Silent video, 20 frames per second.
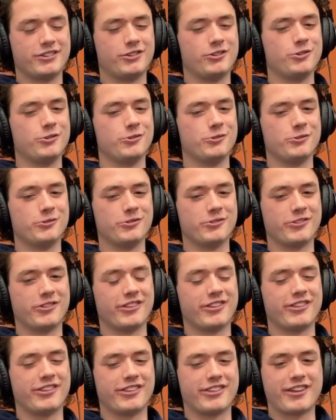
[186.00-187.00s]
do
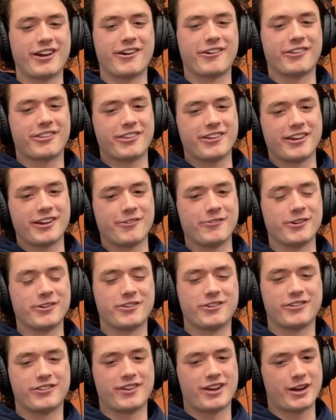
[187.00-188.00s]
their thing, which
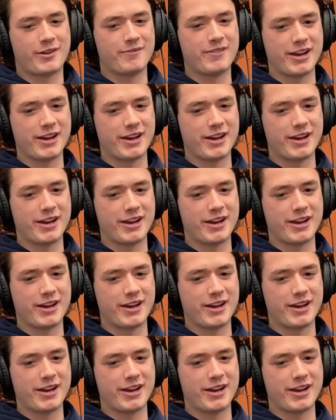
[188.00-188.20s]
is like